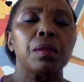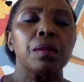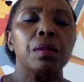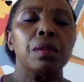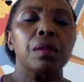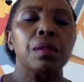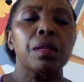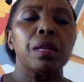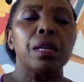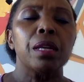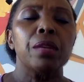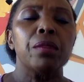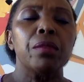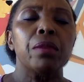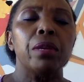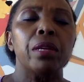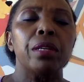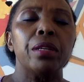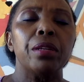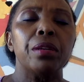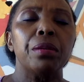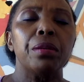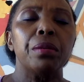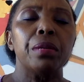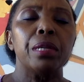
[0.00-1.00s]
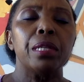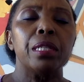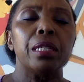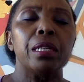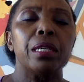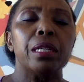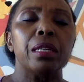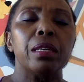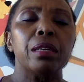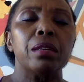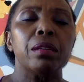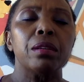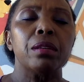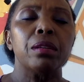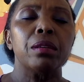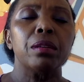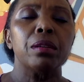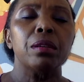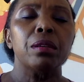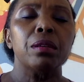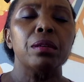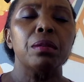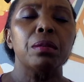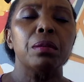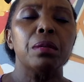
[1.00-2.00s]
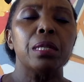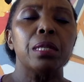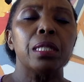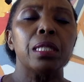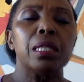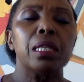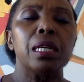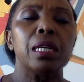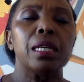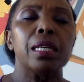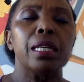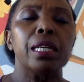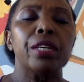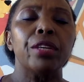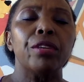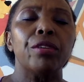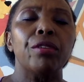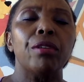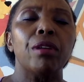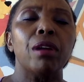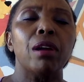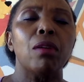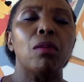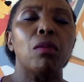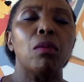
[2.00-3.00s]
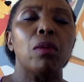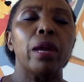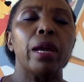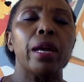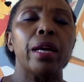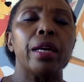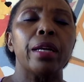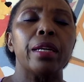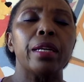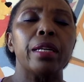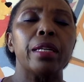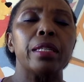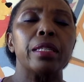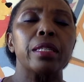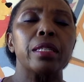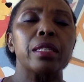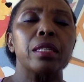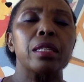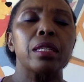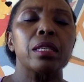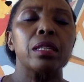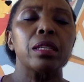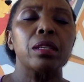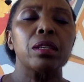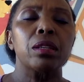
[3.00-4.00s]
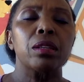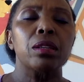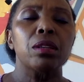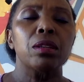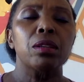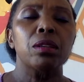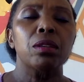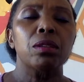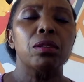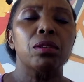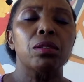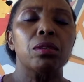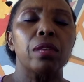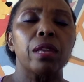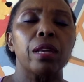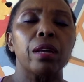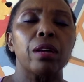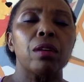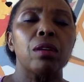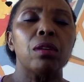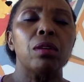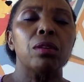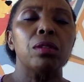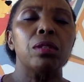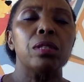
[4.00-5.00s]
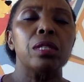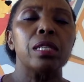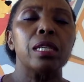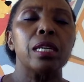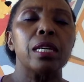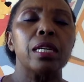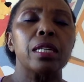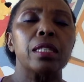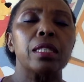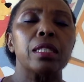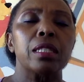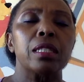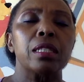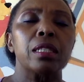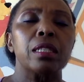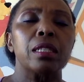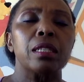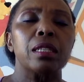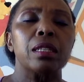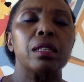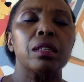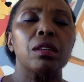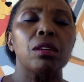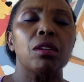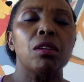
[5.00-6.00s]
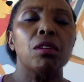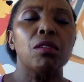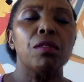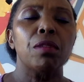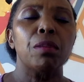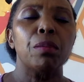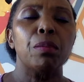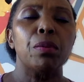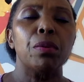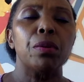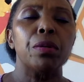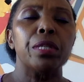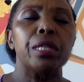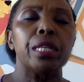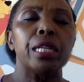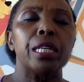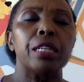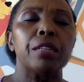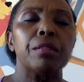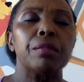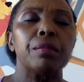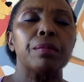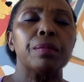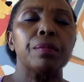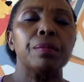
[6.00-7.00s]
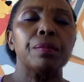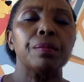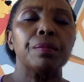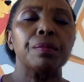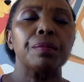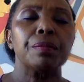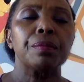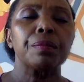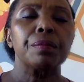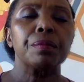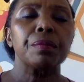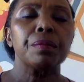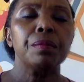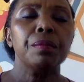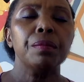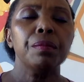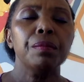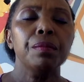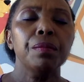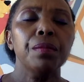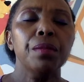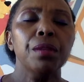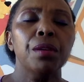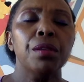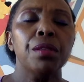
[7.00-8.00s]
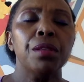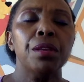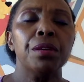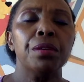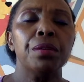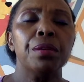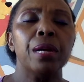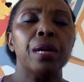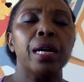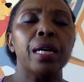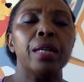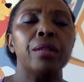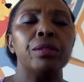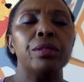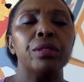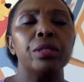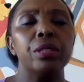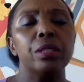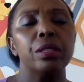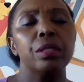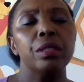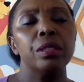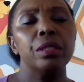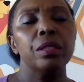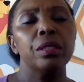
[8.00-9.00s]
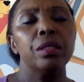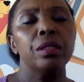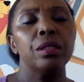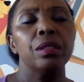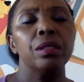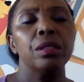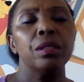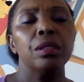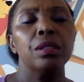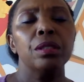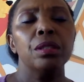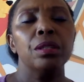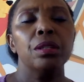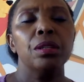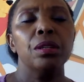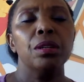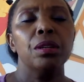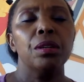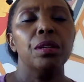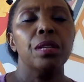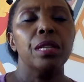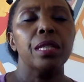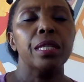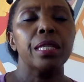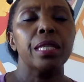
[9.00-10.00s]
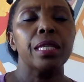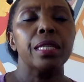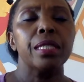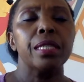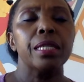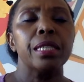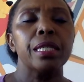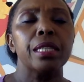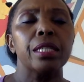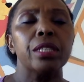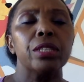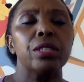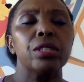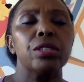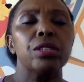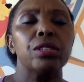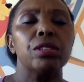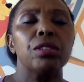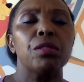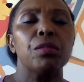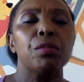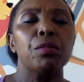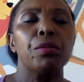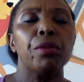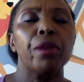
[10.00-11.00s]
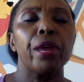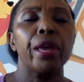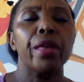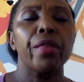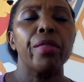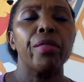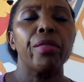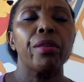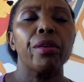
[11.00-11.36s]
Then when you're ready, returning your awareness to the contact of the body and the ground, the sensations of breath